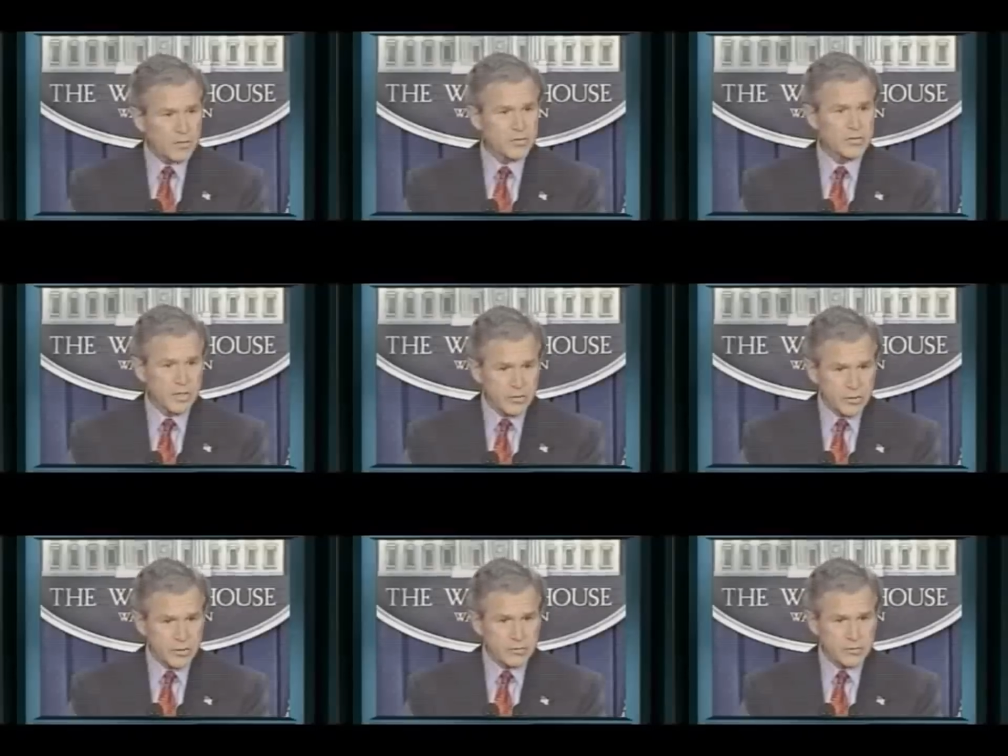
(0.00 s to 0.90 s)
And even
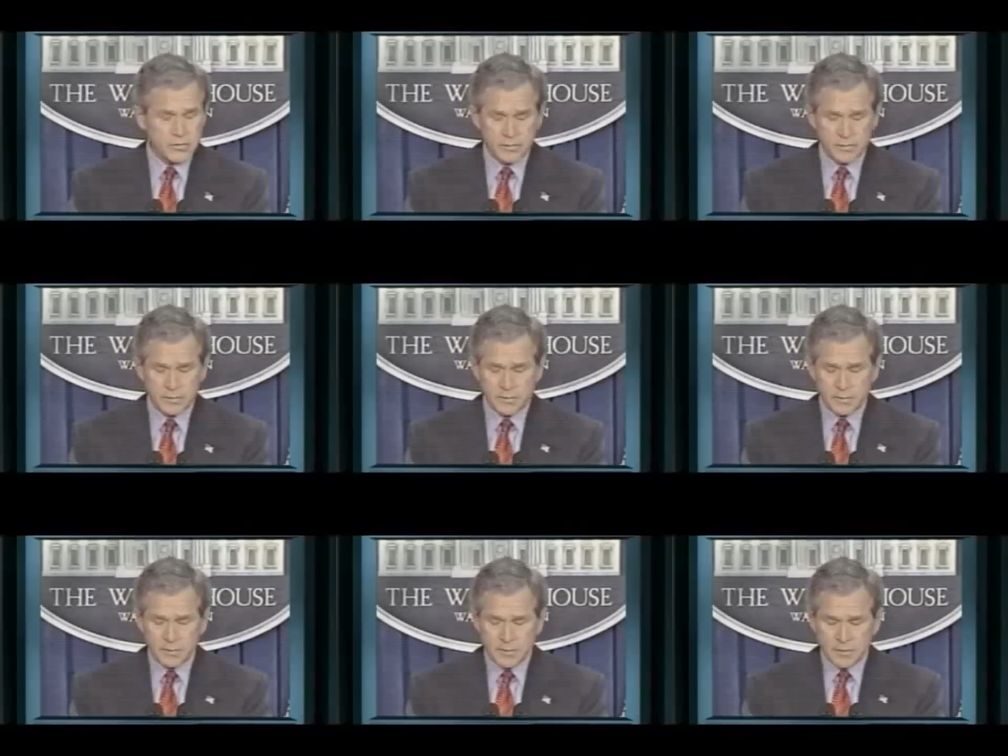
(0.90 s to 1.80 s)
the president
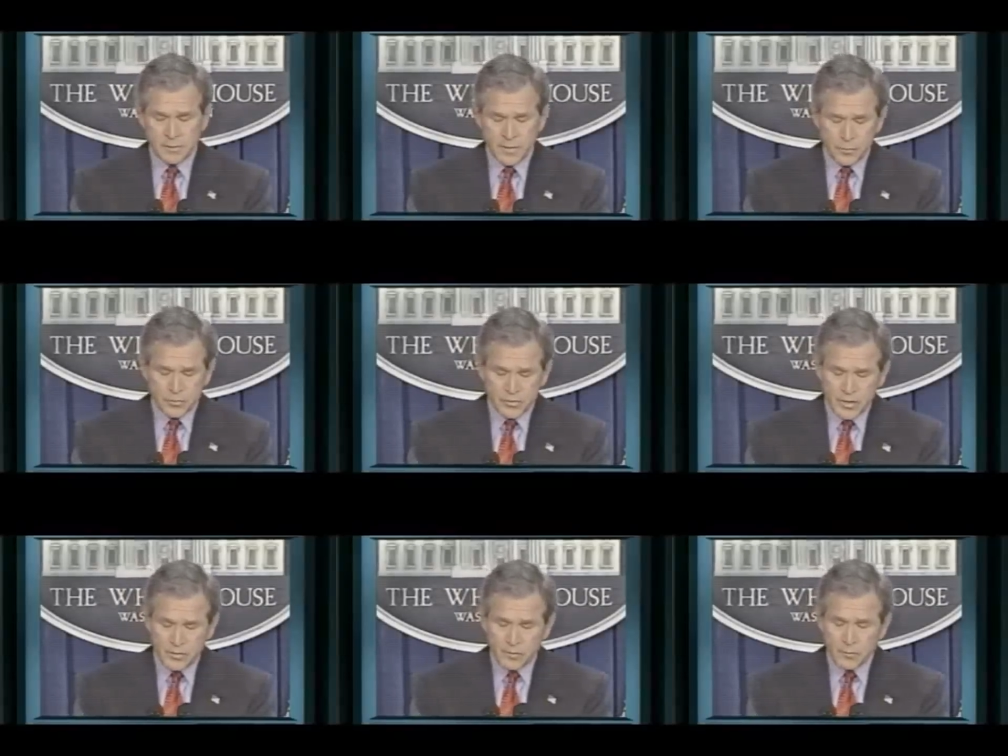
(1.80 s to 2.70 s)
and vice
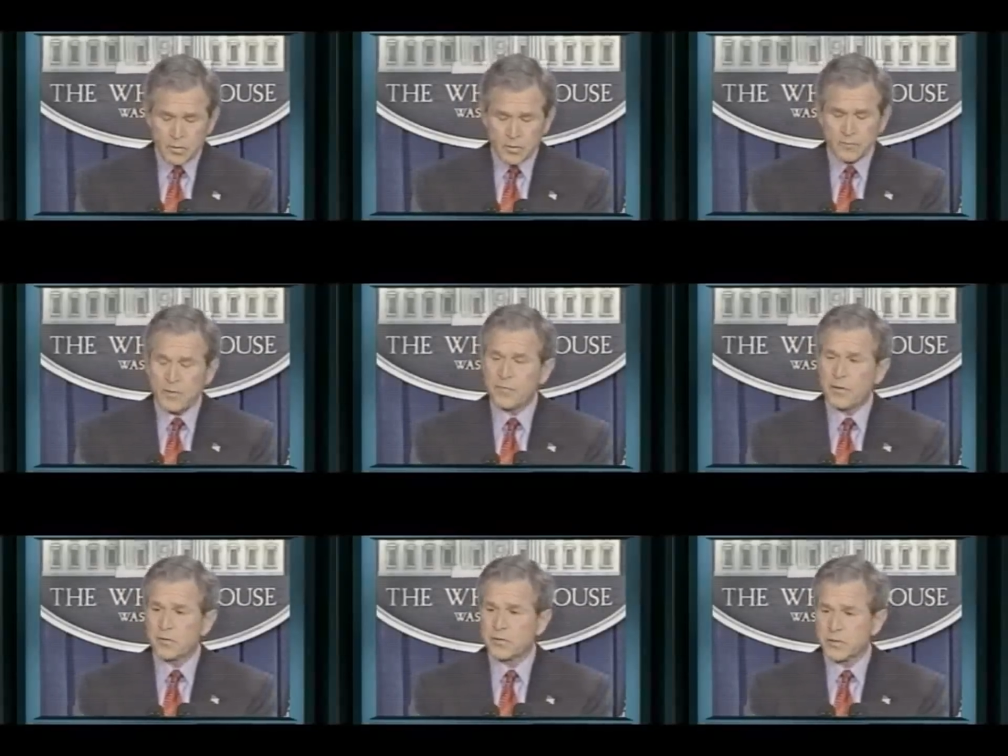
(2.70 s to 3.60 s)
president agreed to meet with the
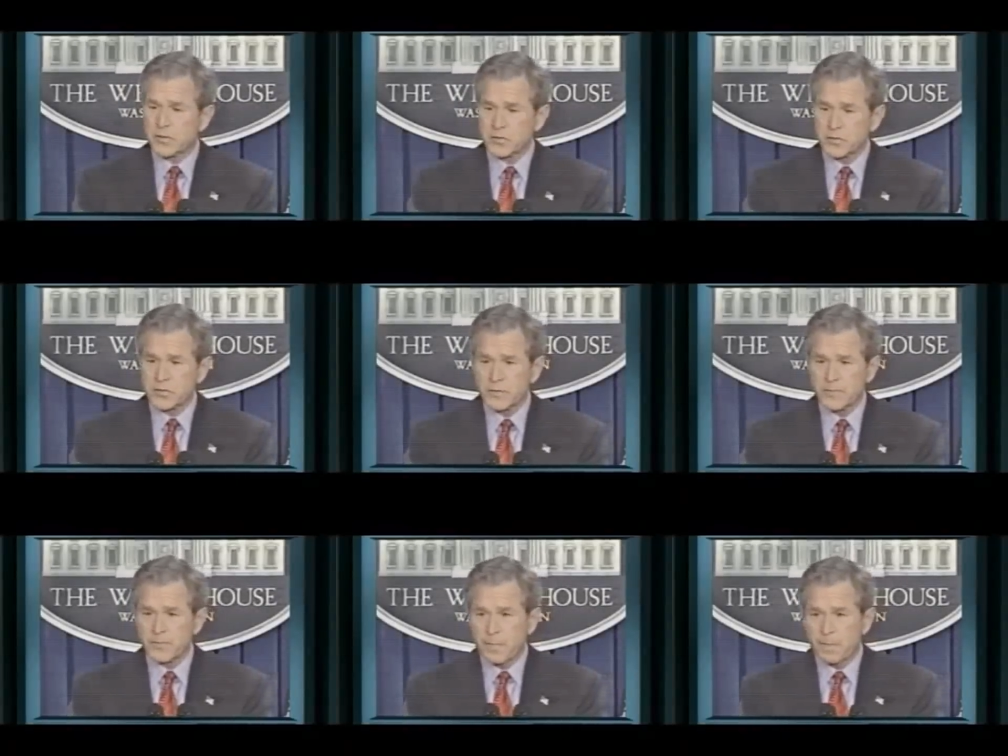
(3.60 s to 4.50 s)
commission,
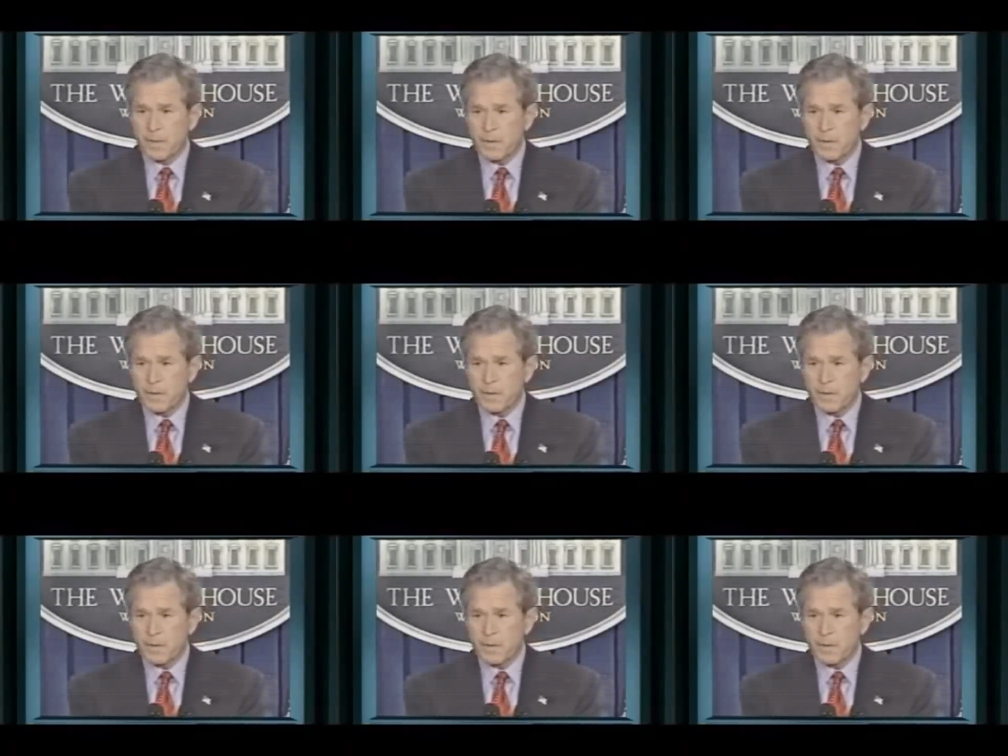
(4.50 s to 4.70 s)
but